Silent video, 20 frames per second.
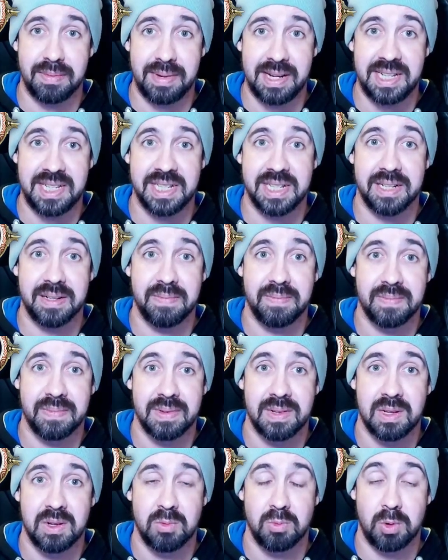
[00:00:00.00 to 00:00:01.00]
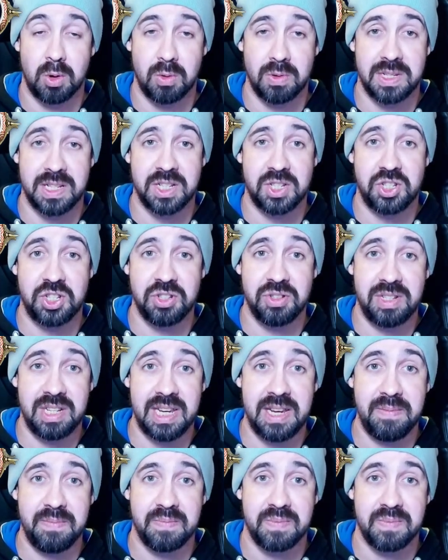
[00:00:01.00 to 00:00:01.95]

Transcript: meteor. What was his duty?